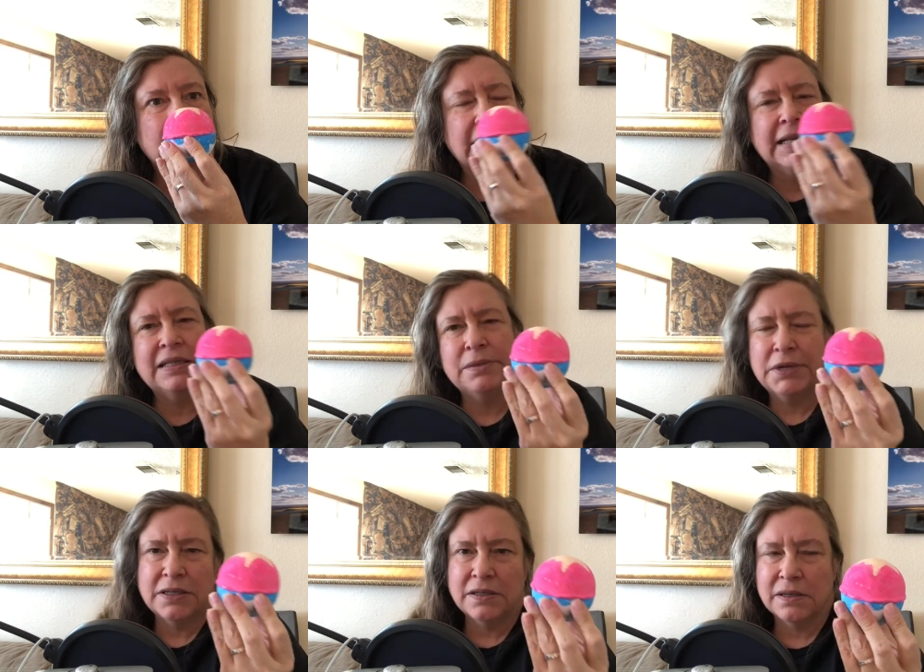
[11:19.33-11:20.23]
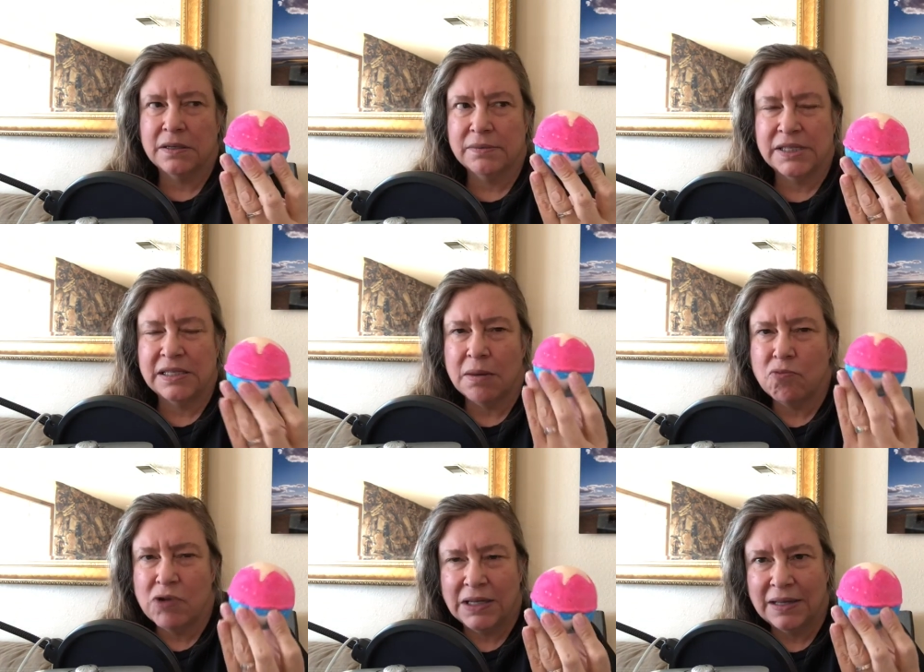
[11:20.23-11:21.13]
It smells
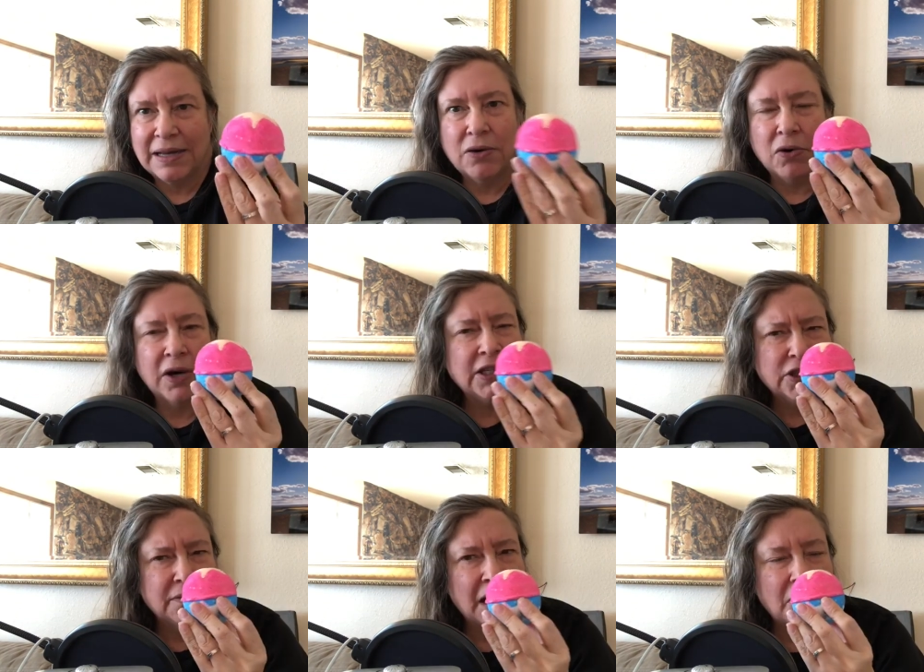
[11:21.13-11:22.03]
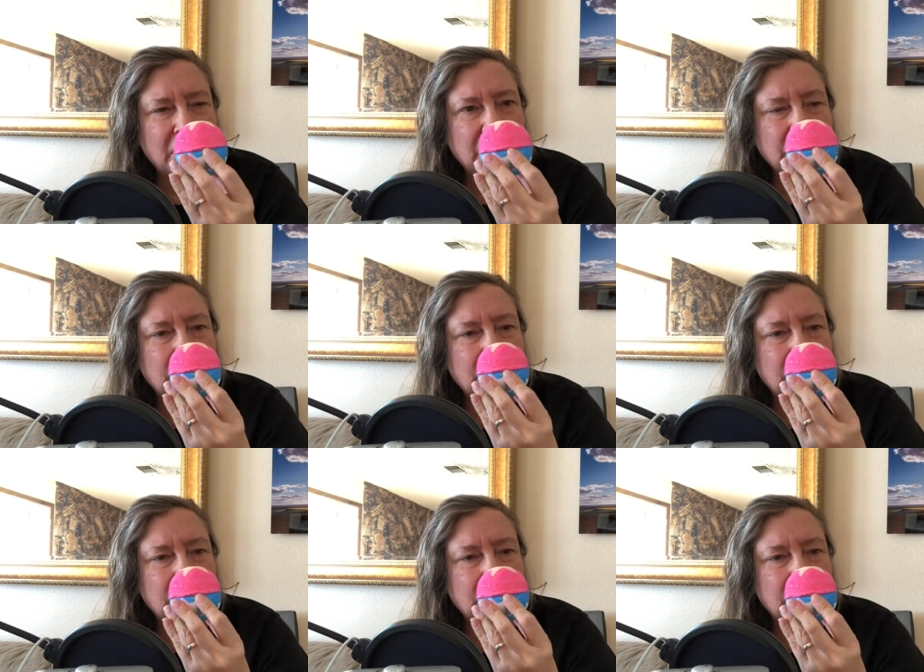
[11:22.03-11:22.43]
somewhat like orange flower.